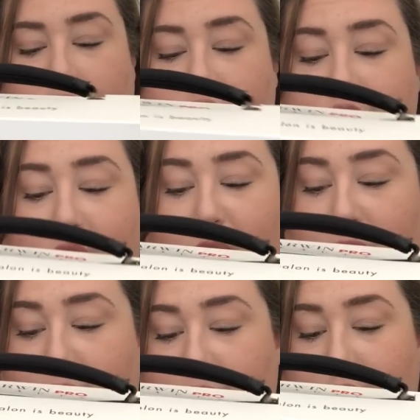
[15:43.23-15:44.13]

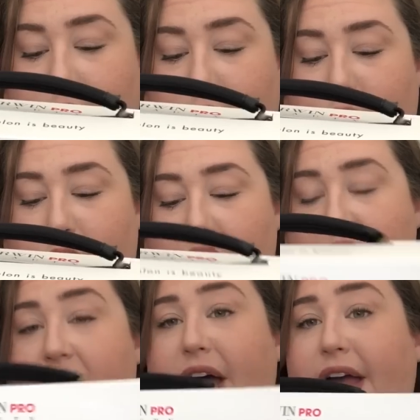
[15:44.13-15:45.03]
So
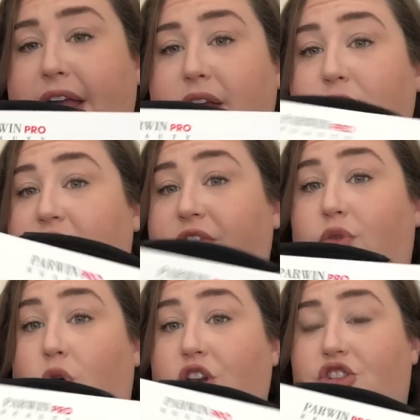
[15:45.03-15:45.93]
I am looking
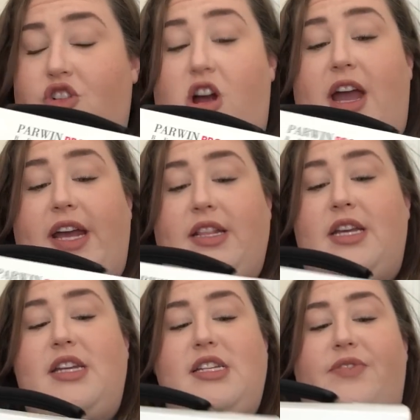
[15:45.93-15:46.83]
forward to trying
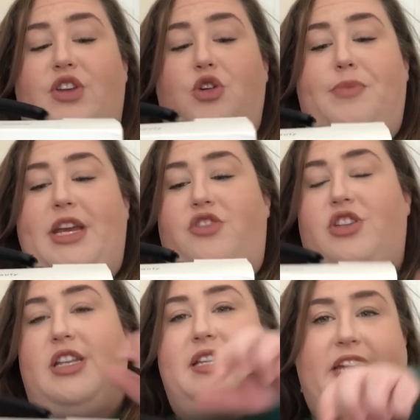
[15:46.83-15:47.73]
this. If you would be
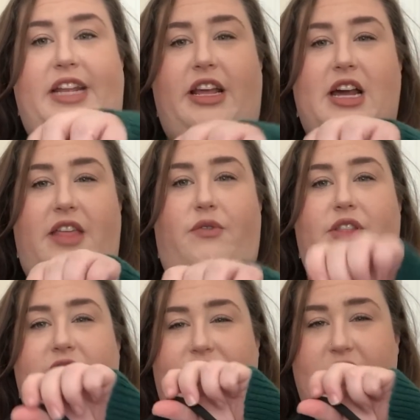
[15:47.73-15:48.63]
interested in seeing like kind of what
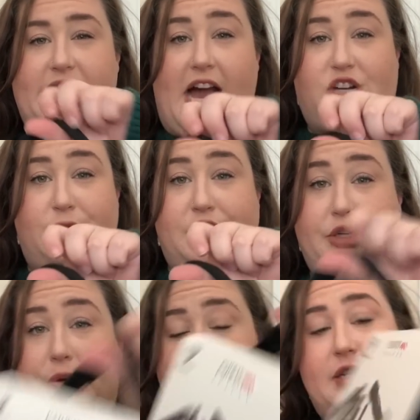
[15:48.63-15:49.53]
the different attachments
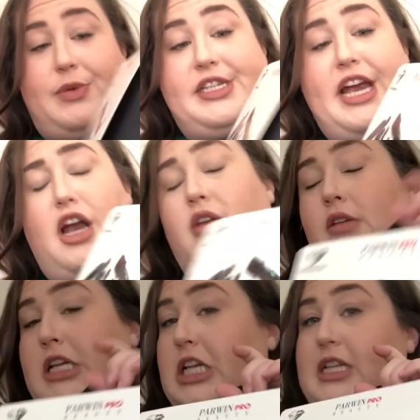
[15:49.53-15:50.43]
do to someone's hair,
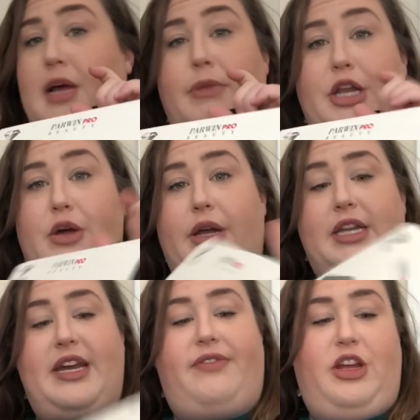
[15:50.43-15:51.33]
let me know. I could
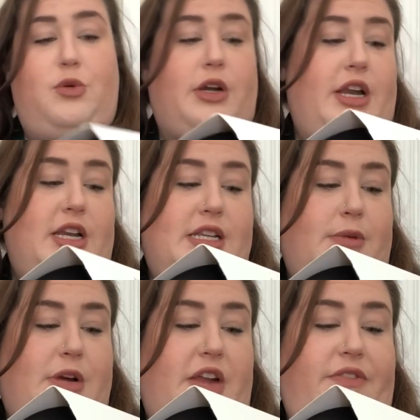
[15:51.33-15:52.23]
definitely work it into
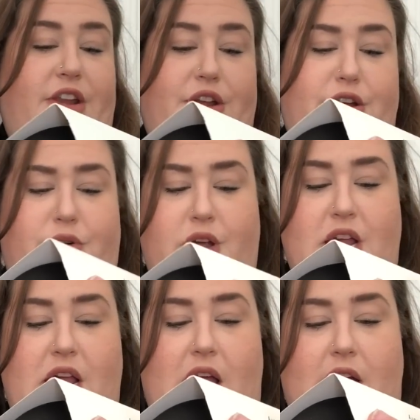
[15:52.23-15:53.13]
some kind of video.
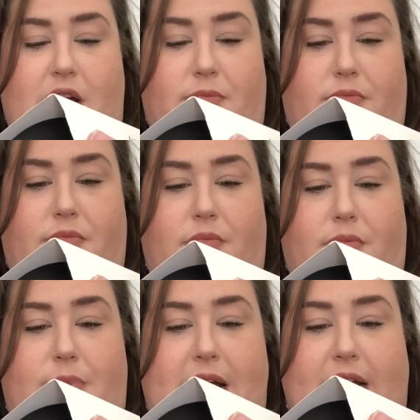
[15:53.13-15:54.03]

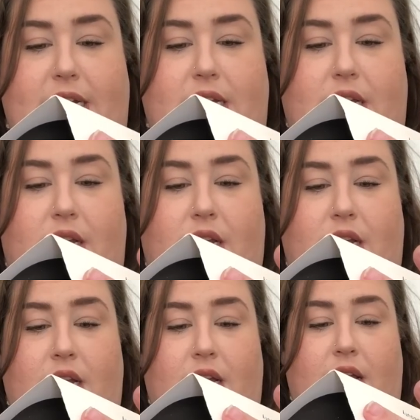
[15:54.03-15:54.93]
But
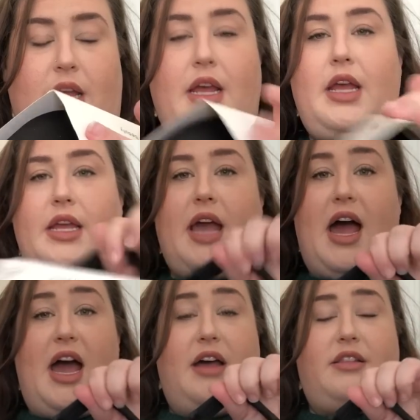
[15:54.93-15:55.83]

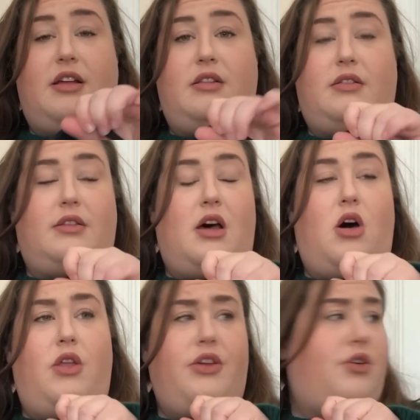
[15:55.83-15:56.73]
yeah, the
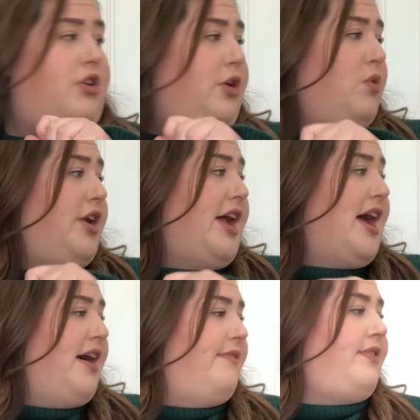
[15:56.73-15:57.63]
other curling wand I
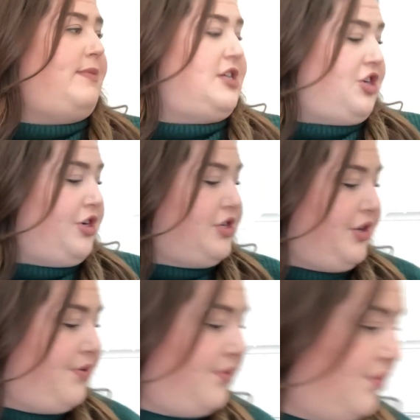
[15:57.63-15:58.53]
have, let me show it to you.